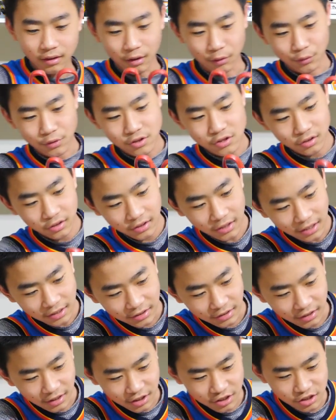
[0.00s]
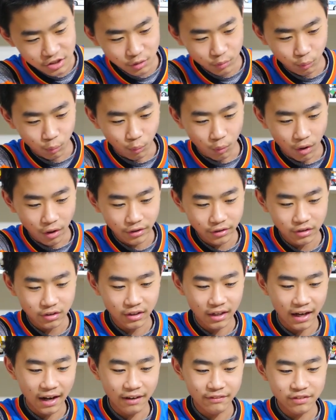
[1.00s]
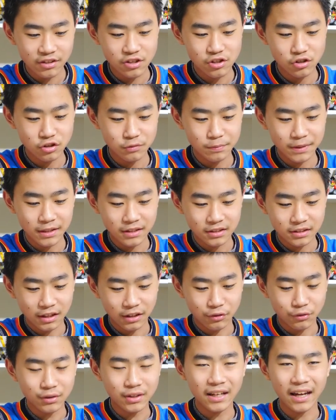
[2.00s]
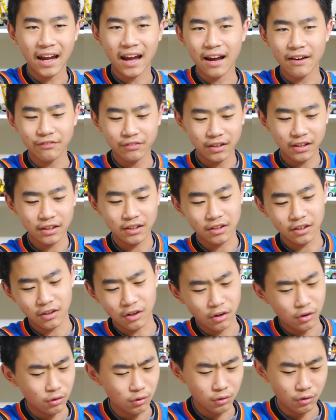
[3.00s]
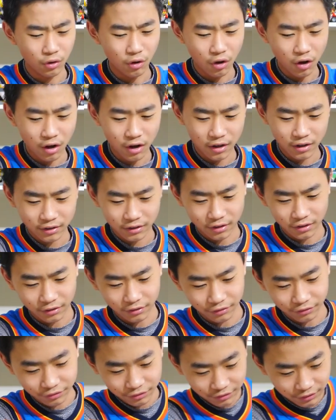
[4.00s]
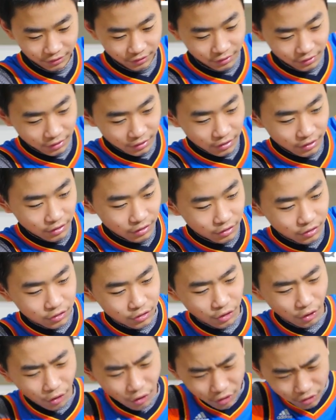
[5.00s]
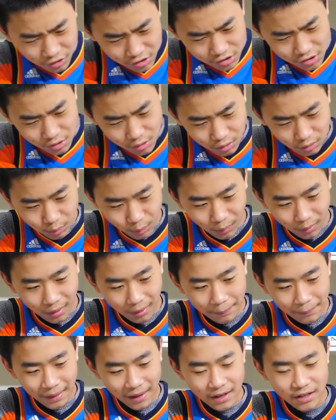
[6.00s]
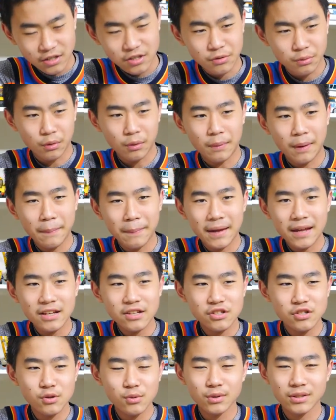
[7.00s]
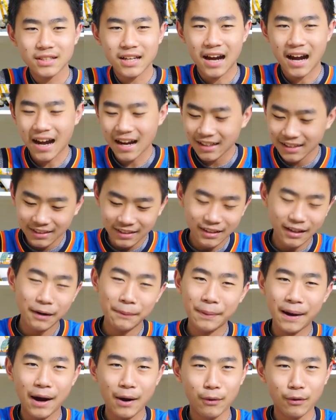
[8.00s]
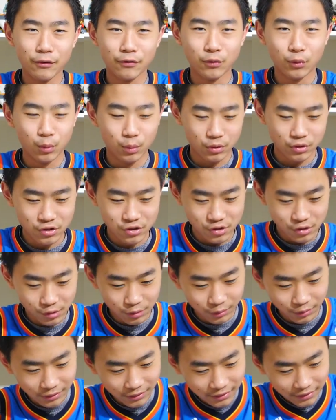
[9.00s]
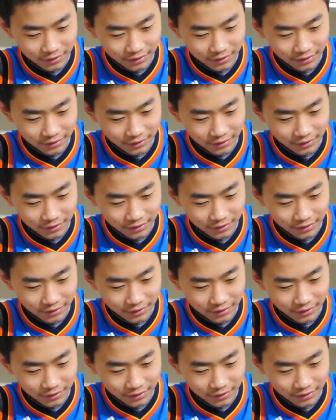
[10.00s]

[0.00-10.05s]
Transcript: originally I didn't actually want to have these shoes because I already have like a lot of guard shoes. Well, my main shoe is kinda a power forward shoe.